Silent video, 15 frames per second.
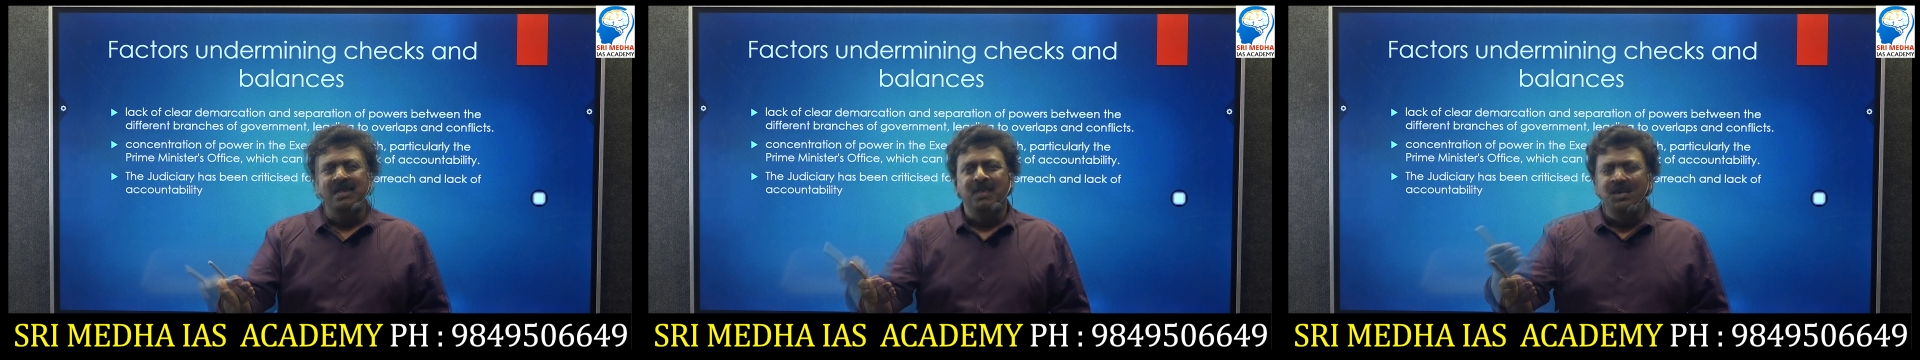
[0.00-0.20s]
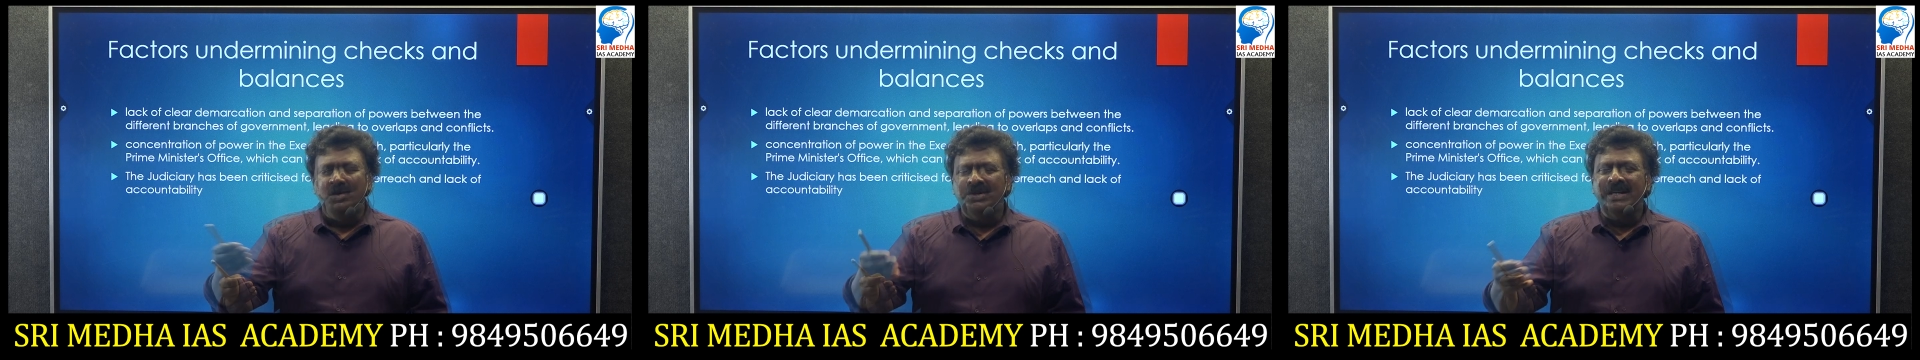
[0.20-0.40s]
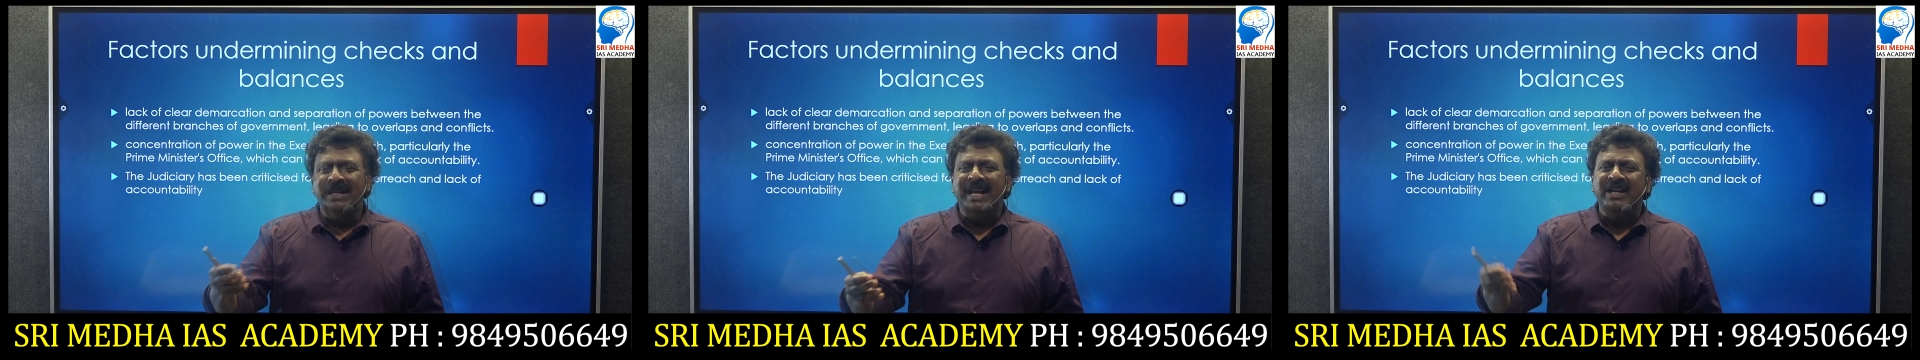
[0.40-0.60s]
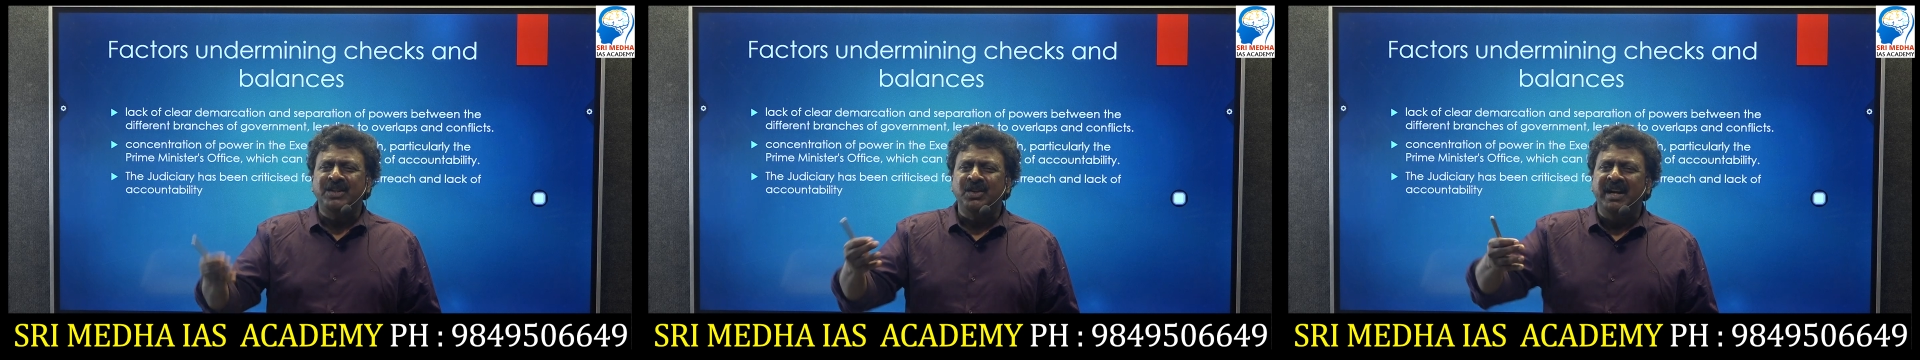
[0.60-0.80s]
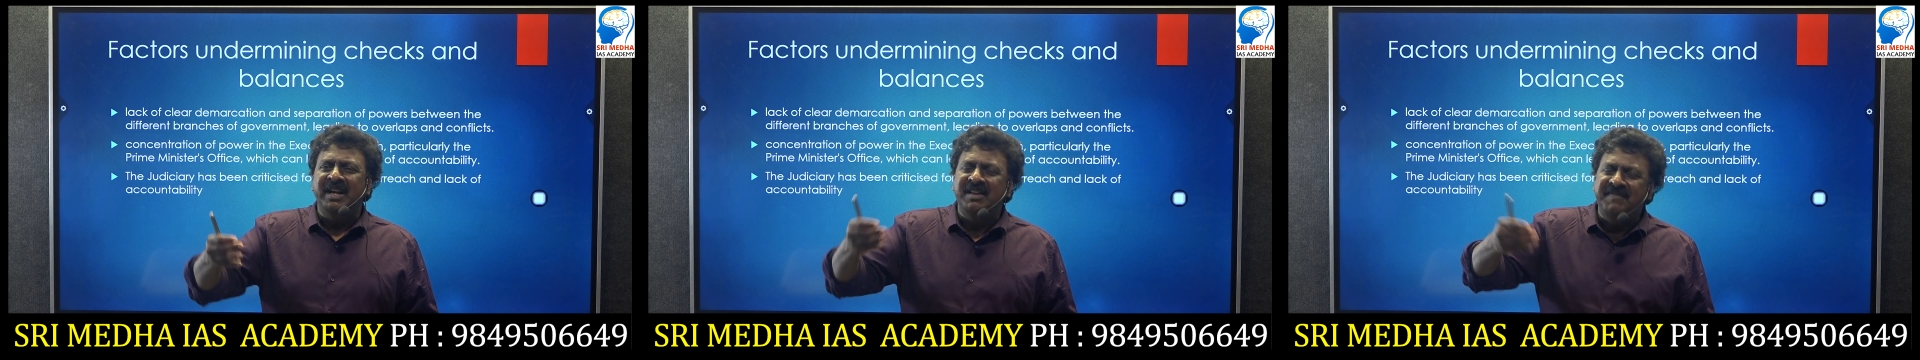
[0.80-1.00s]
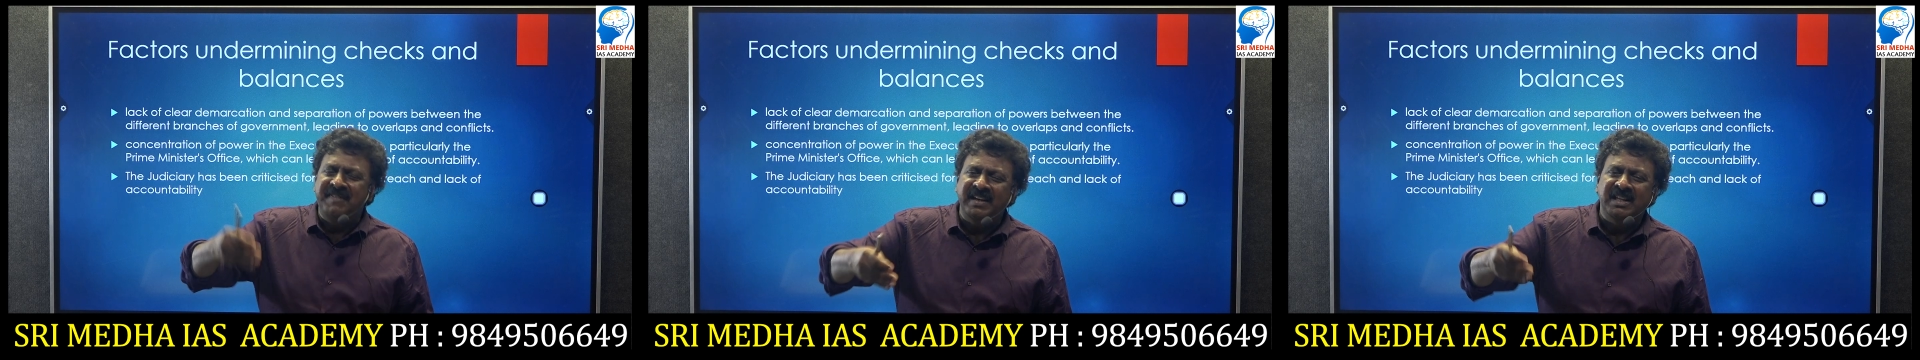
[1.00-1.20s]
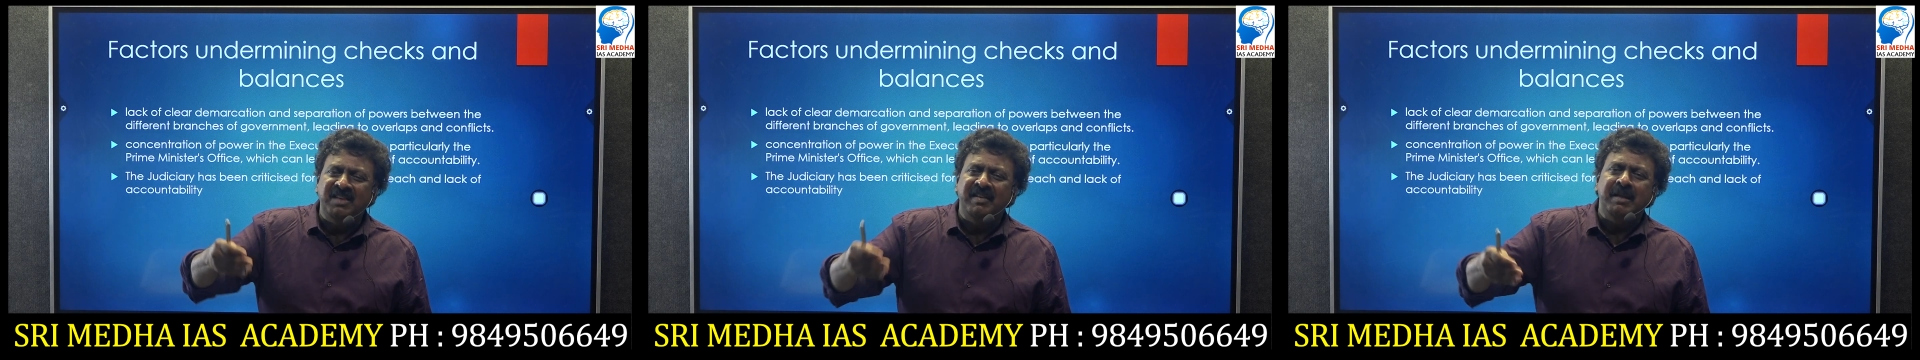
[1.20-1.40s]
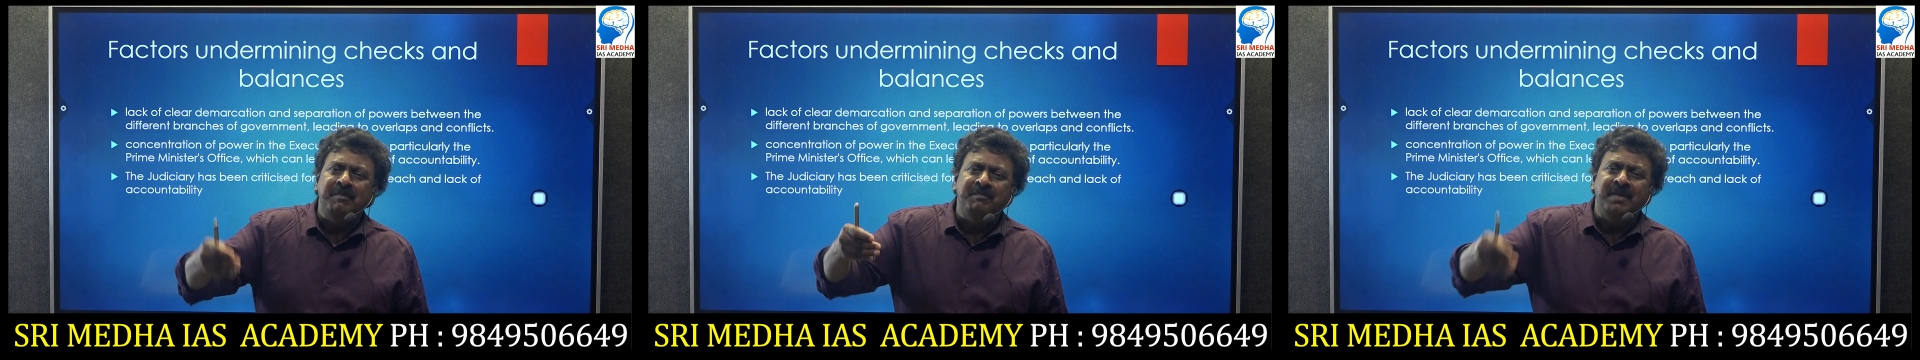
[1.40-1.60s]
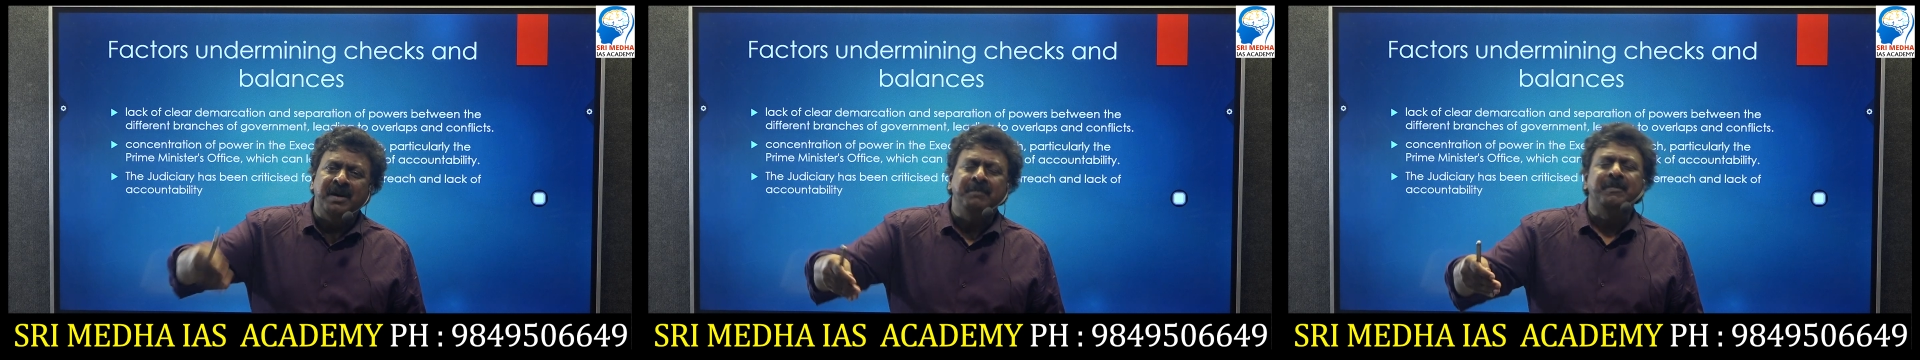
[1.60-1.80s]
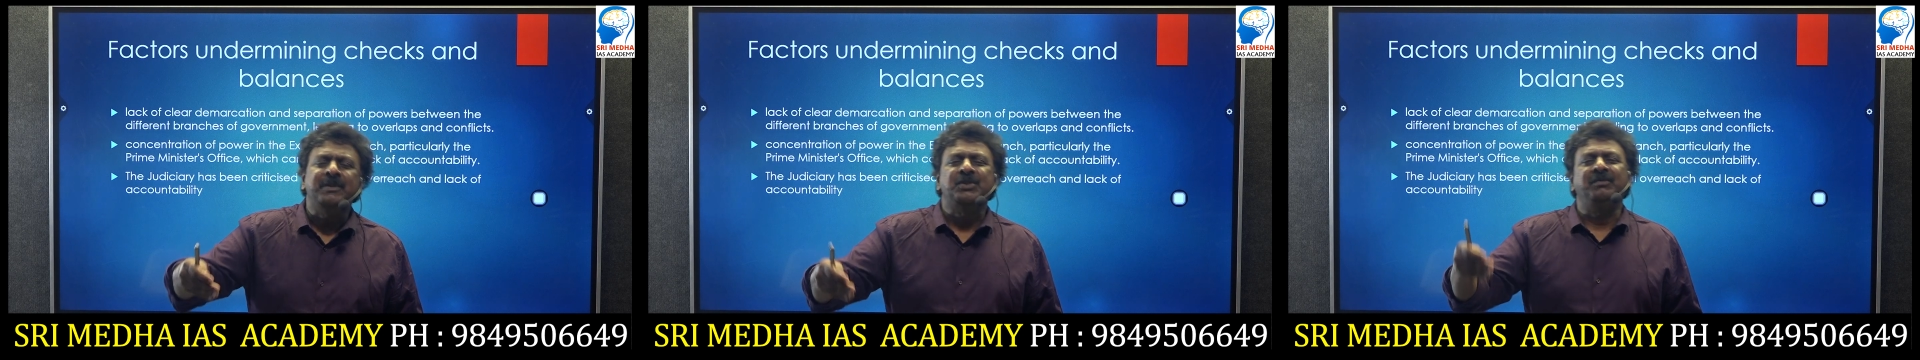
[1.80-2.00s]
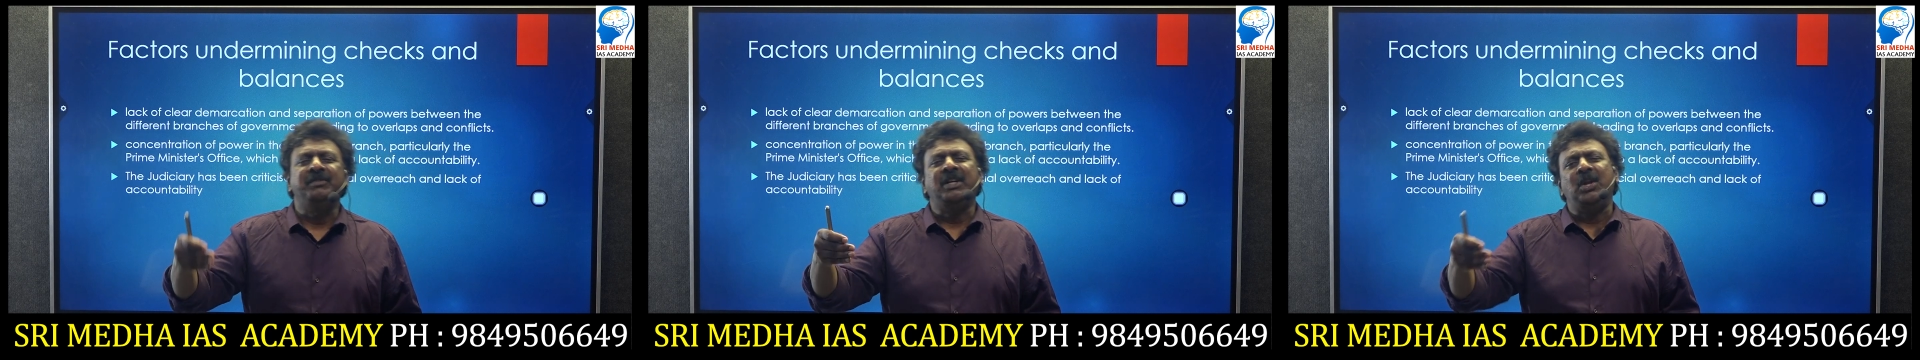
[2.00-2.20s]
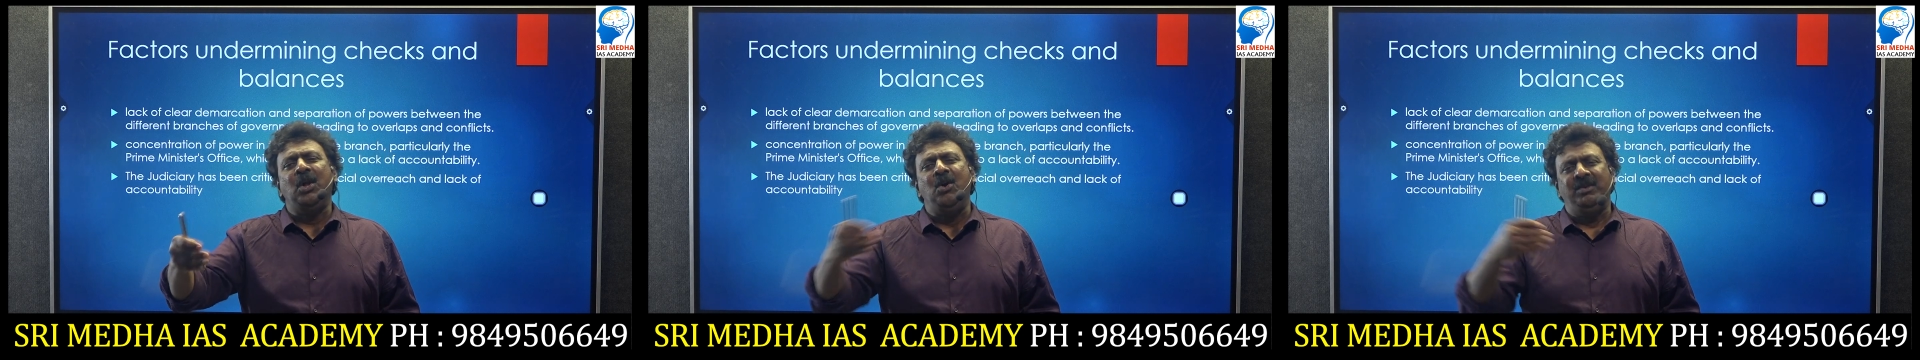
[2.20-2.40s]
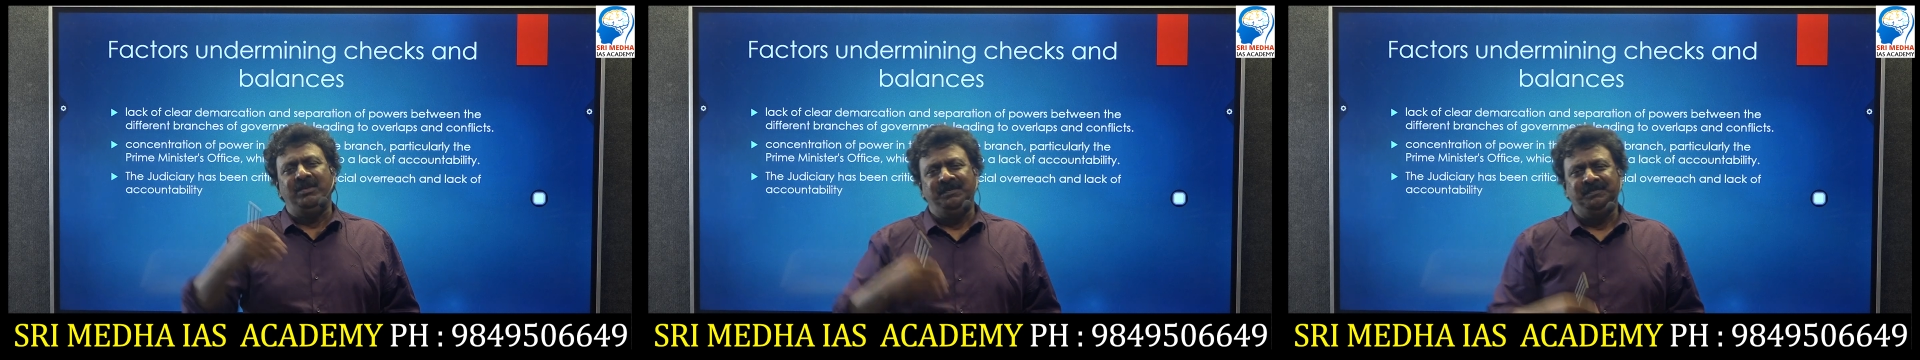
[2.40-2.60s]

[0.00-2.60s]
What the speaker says: which can actually defeat the very purpose of that law,